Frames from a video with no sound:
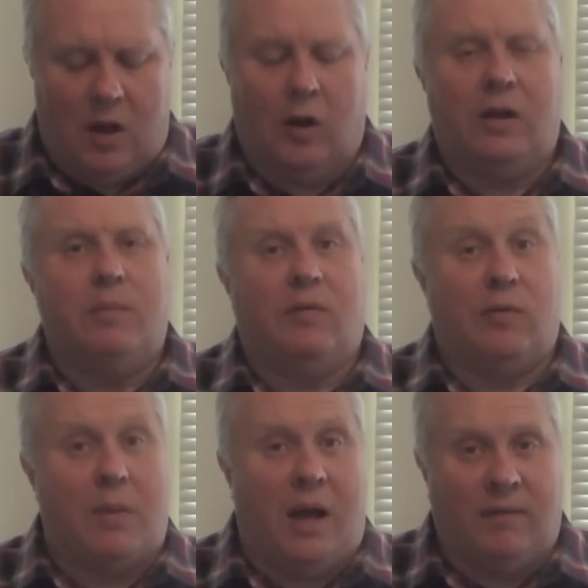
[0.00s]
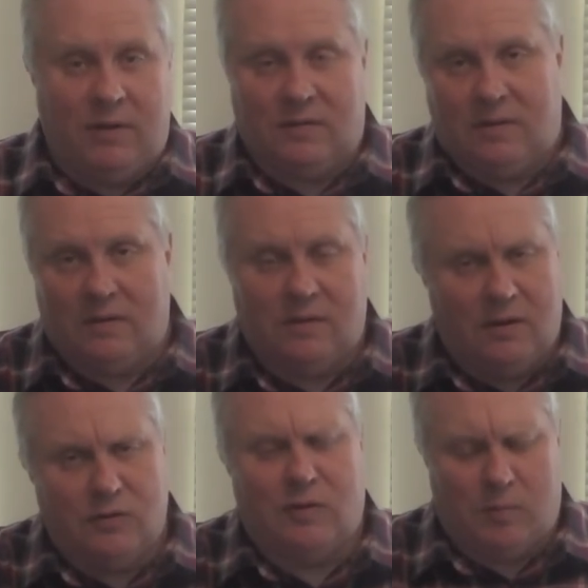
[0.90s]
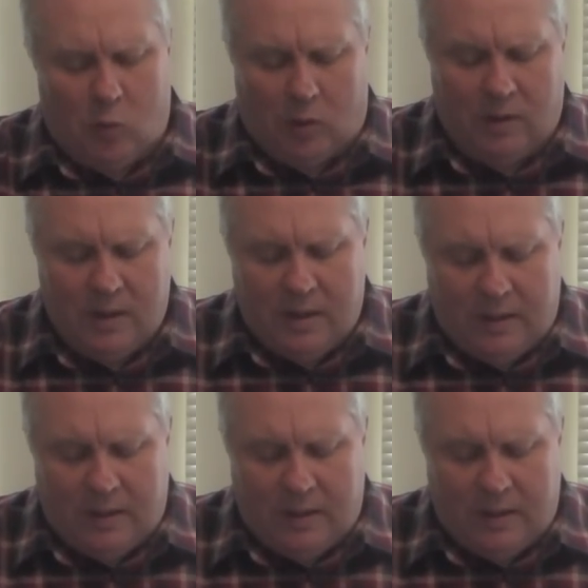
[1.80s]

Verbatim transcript: argument from obviousness. And there's some more.